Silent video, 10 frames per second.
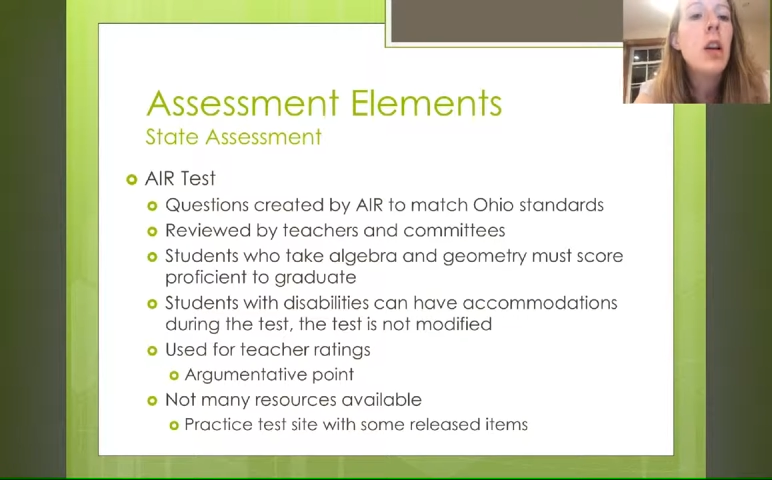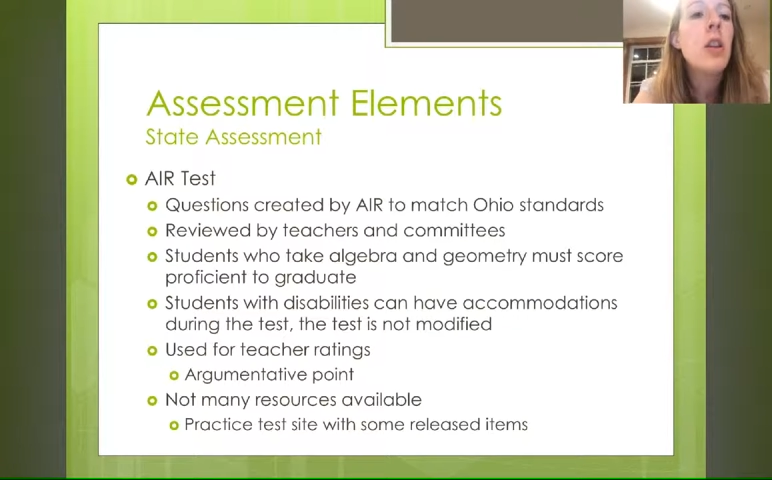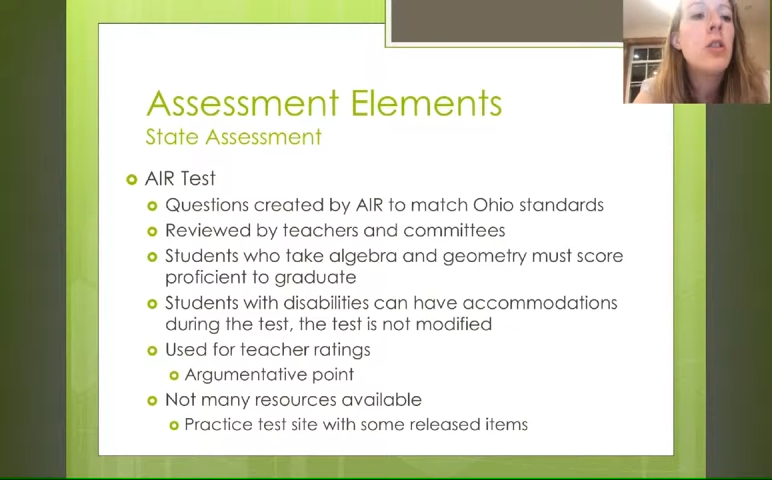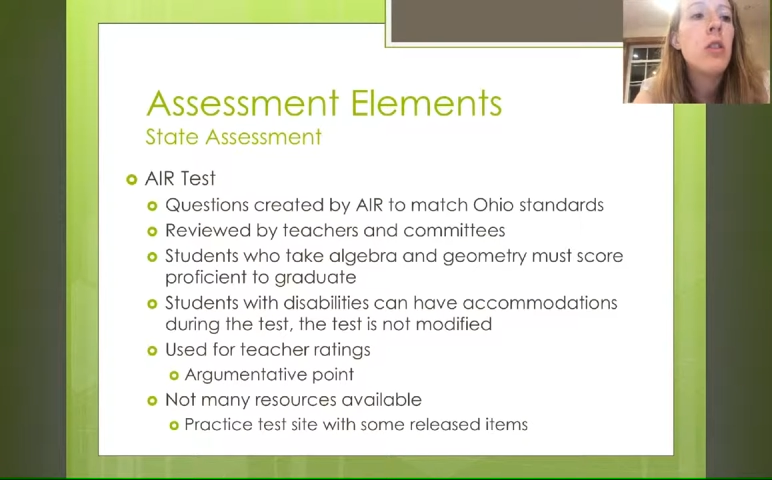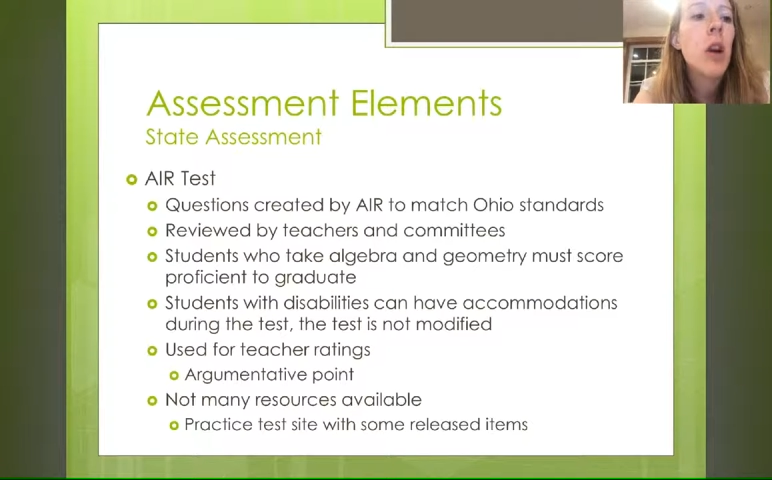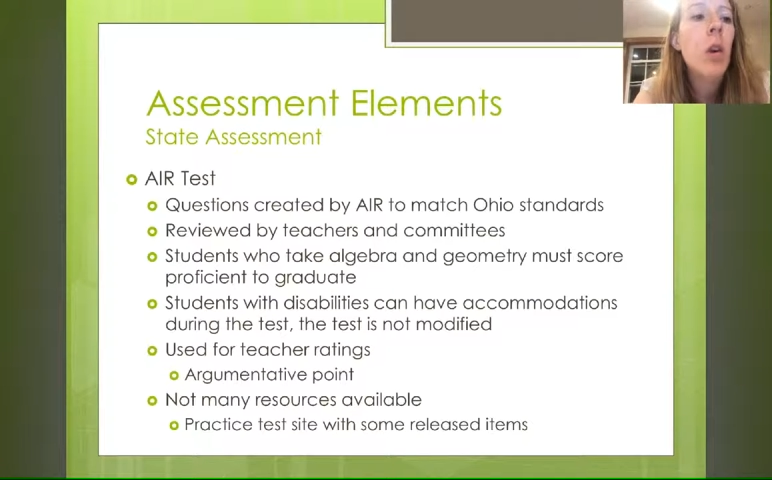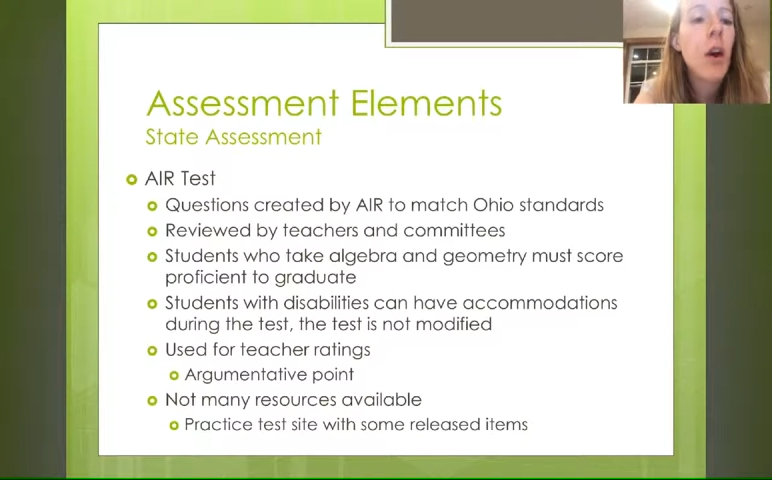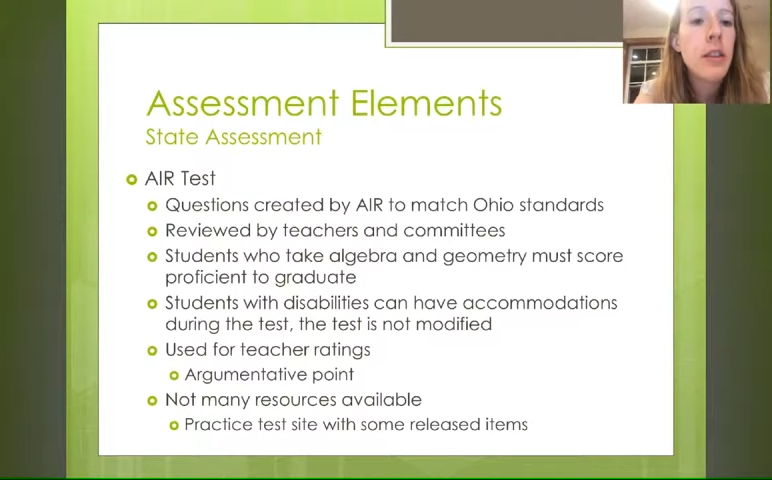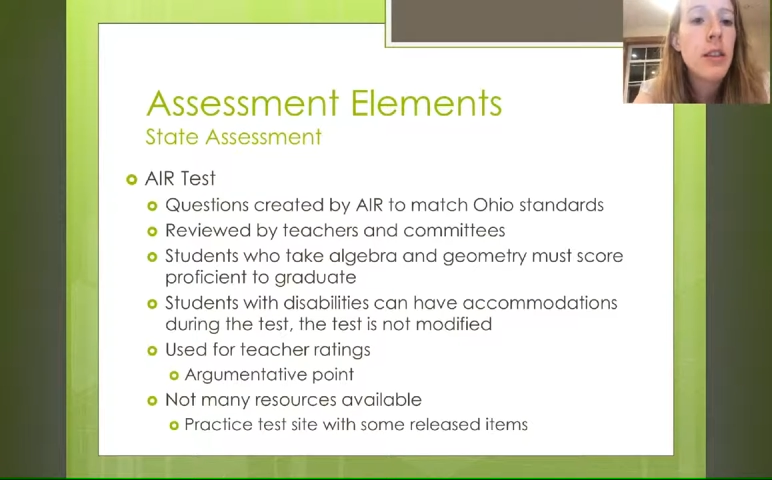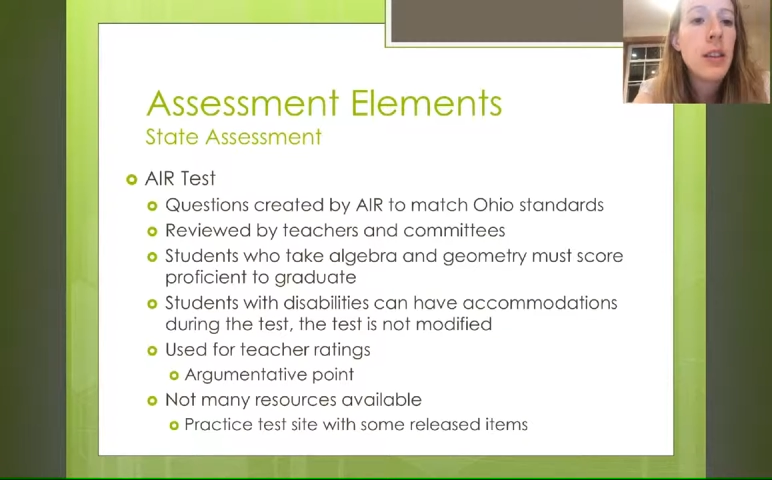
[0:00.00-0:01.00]
So
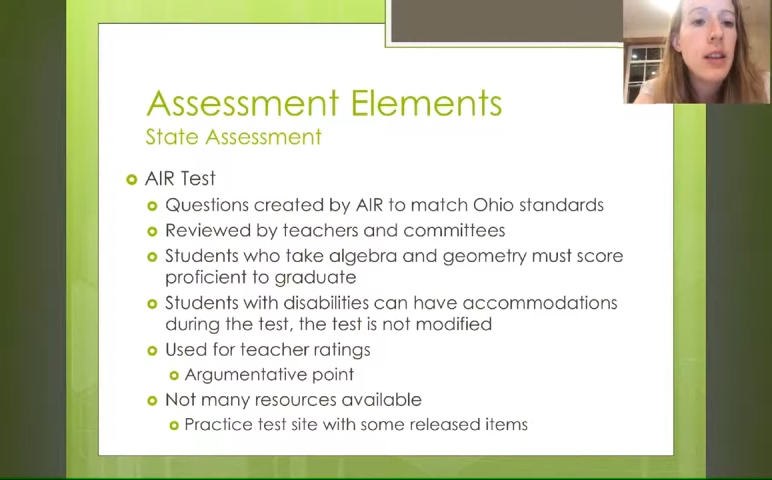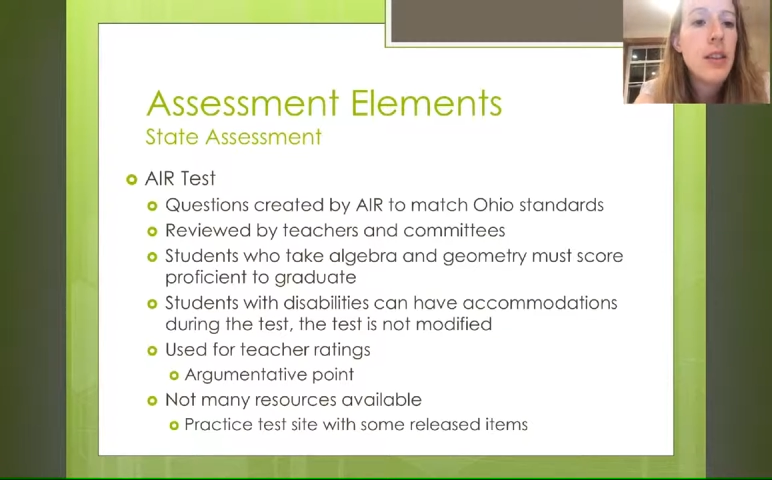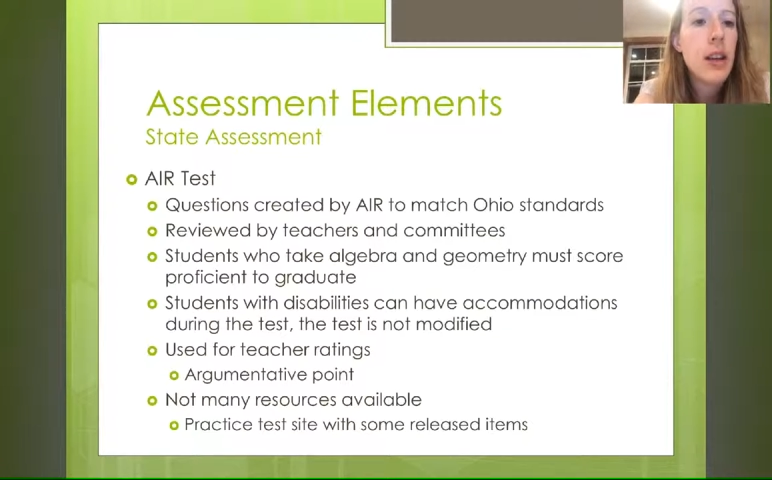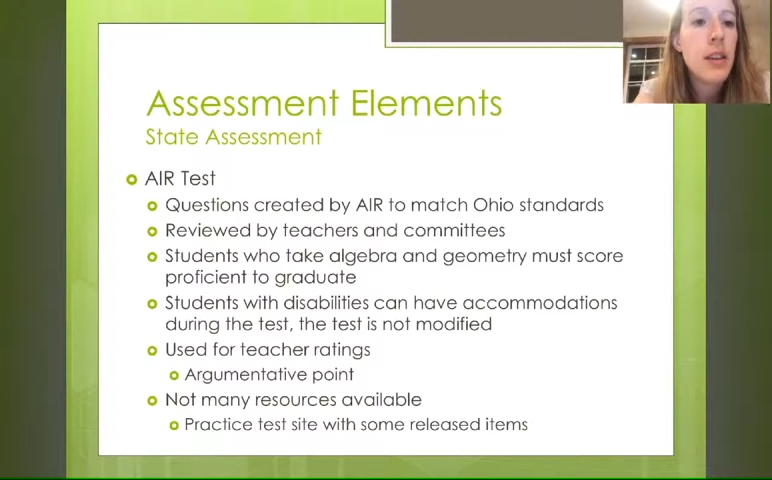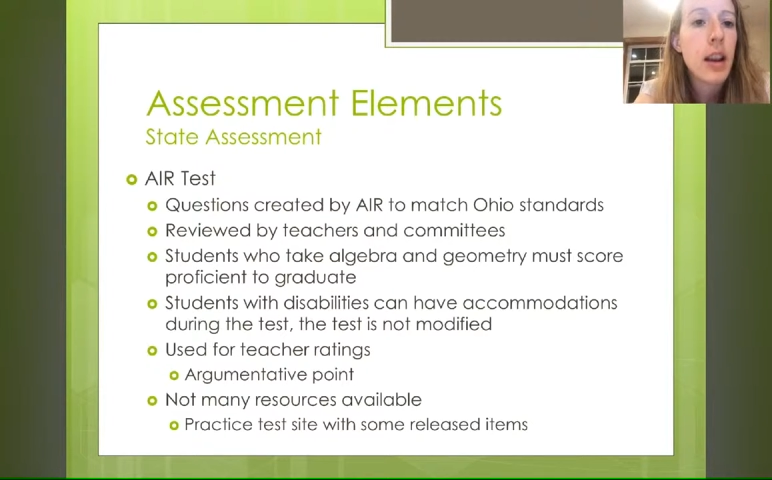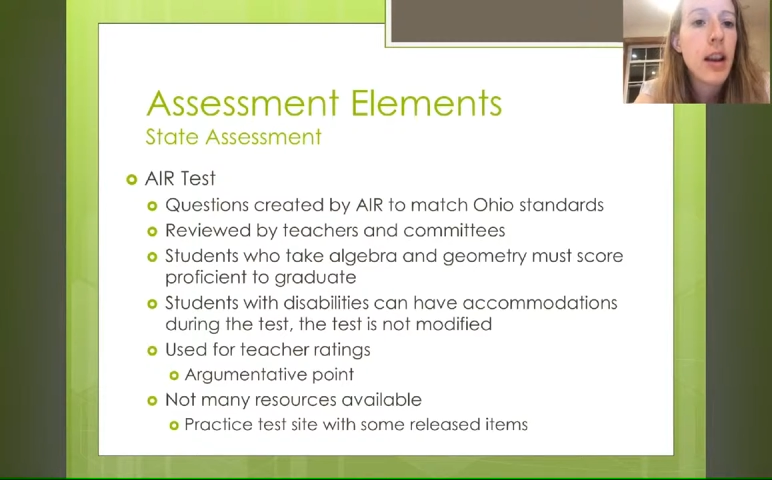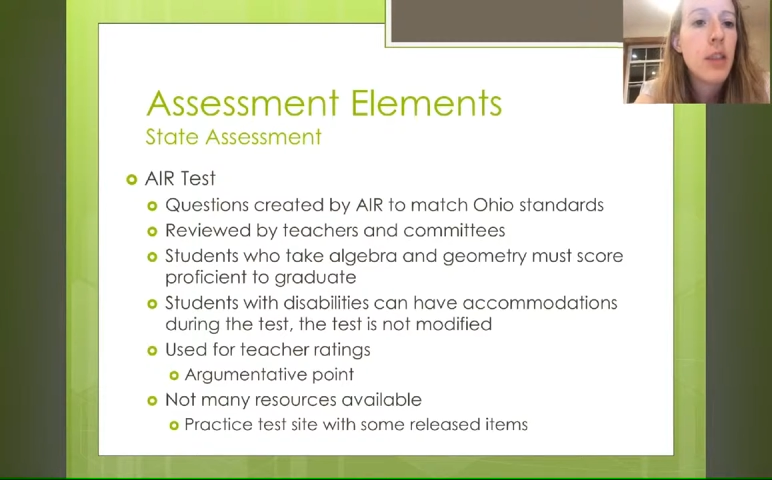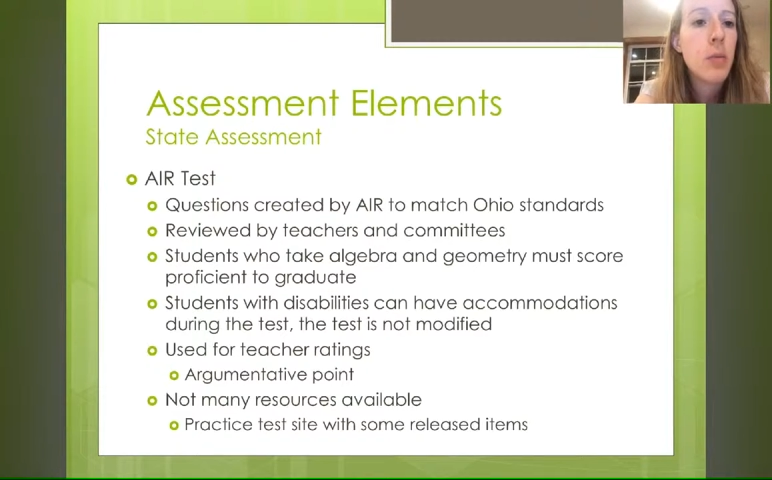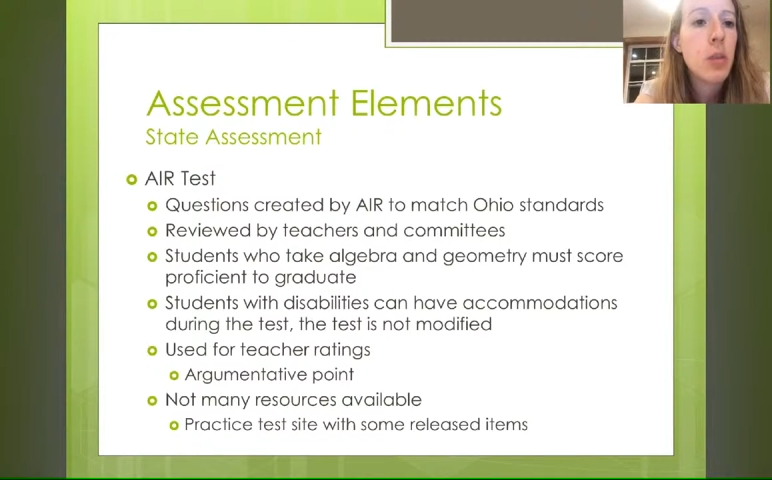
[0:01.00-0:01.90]
obviously the state test,